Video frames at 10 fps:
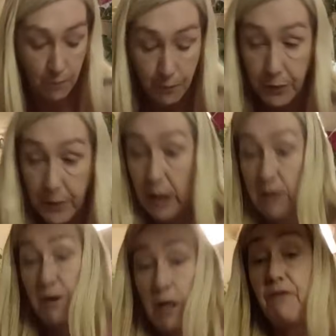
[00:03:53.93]
And it's
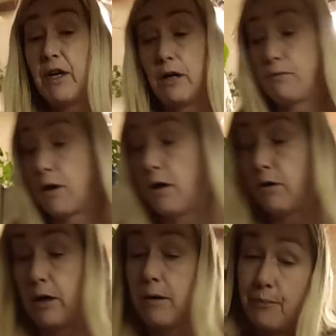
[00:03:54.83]
very, very
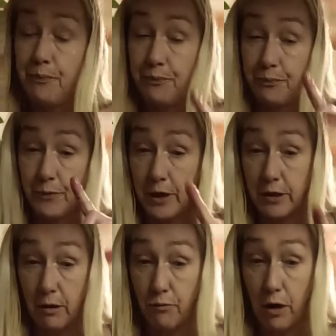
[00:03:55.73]
wrong. There's
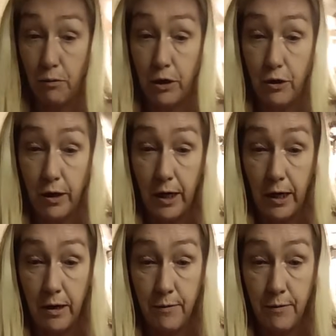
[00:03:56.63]
something wrong with your head.